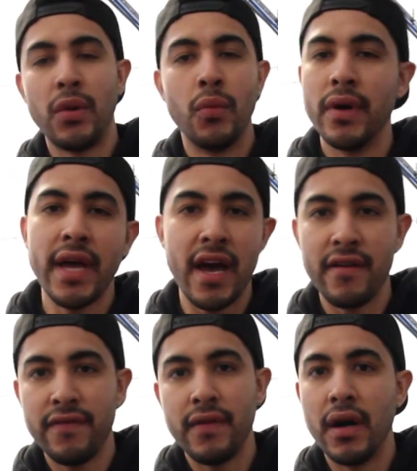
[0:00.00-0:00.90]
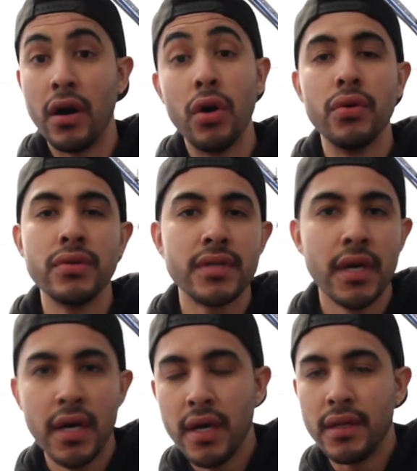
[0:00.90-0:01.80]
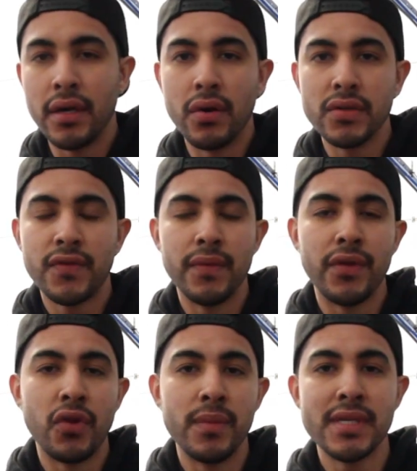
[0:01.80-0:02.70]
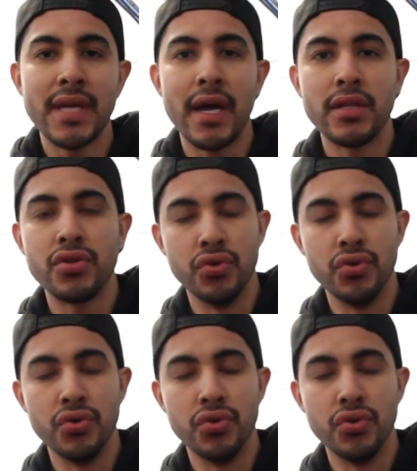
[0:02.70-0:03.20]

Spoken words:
One half hose that goes from the thermostat